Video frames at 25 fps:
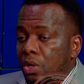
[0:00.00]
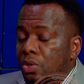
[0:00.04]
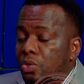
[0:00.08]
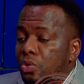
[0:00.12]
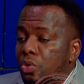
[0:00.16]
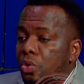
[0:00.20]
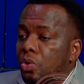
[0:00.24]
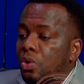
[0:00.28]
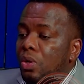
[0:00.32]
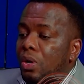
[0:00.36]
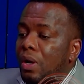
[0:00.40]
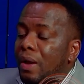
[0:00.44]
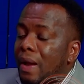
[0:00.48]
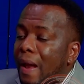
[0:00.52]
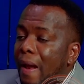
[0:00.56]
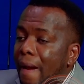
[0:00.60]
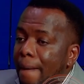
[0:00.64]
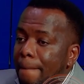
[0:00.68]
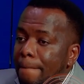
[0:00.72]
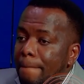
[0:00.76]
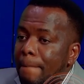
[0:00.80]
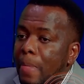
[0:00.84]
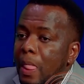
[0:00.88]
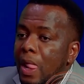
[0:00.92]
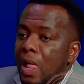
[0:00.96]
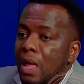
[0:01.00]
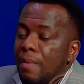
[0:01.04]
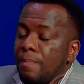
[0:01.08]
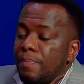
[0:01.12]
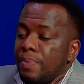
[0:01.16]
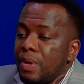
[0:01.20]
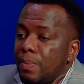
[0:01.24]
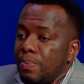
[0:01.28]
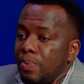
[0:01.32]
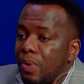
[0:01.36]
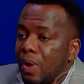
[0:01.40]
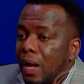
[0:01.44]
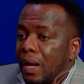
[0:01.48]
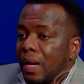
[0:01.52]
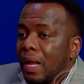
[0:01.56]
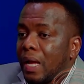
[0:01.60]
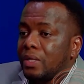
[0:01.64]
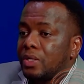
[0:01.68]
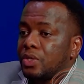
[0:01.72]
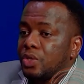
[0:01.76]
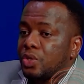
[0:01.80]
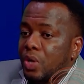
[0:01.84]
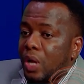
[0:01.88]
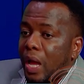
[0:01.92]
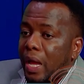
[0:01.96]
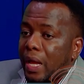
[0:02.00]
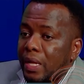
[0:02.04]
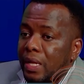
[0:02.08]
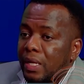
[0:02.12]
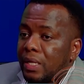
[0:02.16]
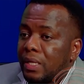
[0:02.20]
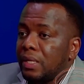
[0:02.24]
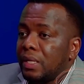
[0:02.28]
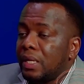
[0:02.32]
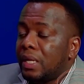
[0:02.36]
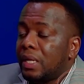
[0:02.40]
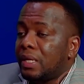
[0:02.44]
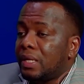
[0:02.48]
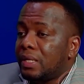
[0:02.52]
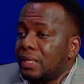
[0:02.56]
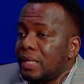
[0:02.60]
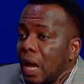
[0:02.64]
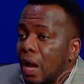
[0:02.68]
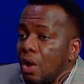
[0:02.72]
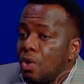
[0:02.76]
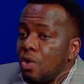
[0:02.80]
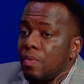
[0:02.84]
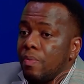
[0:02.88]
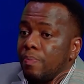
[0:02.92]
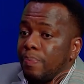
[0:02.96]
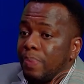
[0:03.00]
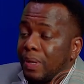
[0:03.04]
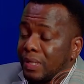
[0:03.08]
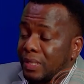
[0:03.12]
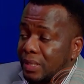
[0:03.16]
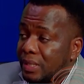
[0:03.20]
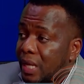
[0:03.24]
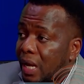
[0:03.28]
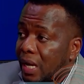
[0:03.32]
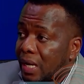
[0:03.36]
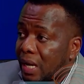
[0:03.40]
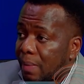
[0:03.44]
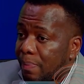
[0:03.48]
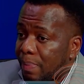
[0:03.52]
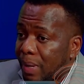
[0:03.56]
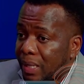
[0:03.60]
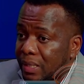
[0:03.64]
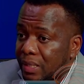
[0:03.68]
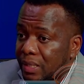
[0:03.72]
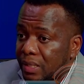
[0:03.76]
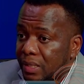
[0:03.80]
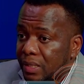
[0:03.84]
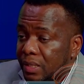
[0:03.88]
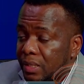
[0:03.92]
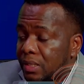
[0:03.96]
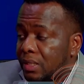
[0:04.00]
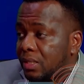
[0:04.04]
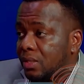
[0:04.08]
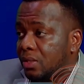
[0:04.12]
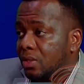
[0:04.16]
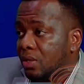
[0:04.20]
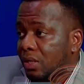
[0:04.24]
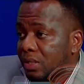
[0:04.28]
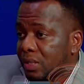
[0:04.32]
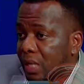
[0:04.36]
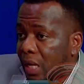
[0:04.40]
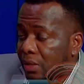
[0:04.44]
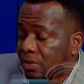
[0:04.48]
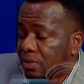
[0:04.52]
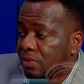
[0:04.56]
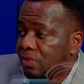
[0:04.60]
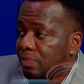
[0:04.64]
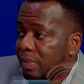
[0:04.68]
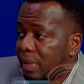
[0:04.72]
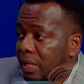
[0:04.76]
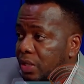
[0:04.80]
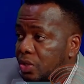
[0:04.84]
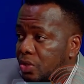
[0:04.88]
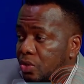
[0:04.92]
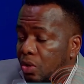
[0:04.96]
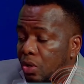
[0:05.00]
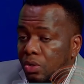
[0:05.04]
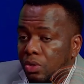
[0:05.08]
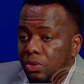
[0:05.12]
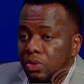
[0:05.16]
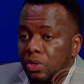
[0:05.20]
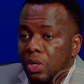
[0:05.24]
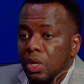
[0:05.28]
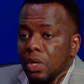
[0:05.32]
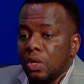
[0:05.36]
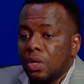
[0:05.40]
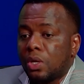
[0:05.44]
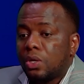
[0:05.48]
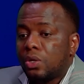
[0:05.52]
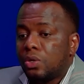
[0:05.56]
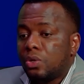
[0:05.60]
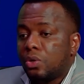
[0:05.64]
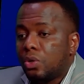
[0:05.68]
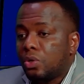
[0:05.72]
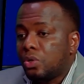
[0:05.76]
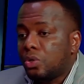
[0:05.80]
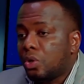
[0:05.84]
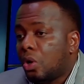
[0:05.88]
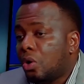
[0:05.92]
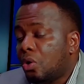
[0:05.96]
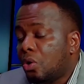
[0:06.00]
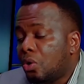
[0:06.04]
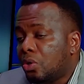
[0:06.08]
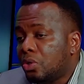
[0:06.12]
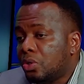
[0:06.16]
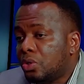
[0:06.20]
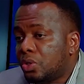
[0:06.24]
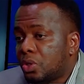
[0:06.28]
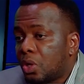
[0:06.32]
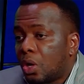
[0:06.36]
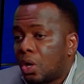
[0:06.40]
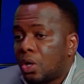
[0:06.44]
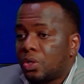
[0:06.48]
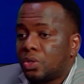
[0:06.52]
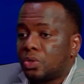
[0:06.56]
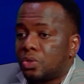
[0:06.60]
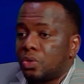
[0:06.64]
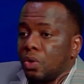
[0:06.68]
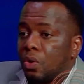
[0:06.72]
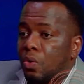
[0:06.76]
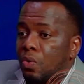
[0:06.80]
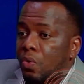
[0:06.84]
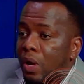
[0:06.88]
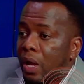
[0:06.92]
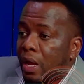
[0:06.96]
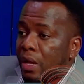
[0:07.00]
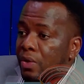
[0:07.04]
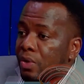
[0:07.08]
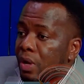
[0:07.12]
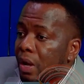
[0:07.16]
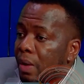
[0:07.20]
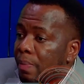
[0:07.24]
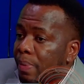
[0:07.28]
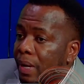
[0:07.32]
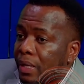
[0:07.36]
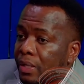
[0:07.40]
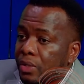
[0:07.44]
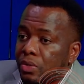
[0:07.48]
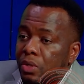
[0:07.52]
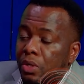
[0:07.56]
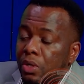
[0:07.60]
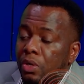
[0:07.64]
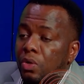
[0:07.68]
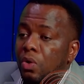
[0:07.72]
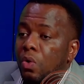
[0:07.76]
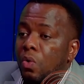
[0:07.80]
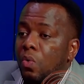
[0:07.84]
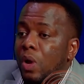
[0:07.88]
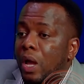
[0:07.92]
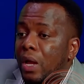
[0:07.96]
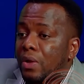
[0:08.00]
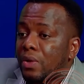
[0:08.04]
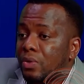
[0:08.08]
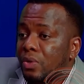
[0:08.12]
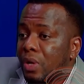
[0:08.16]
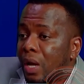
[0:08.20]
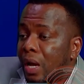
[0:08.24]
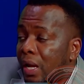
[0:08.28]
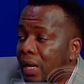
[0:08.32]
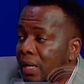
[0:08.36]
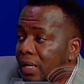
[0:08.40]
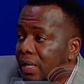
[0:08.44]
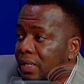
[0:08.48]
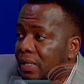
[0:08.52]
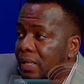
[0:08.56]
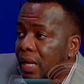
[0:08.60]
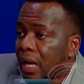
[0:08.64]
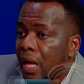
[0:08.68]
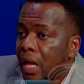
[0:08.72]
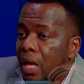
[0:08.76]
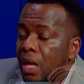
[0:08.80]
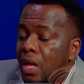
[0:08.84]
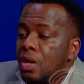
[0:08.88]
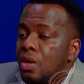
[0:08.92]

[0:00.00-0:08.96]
So now people are now trying in their own personal capacities, just as you mentioned, your own church or where you are pastoring or where you are a leader.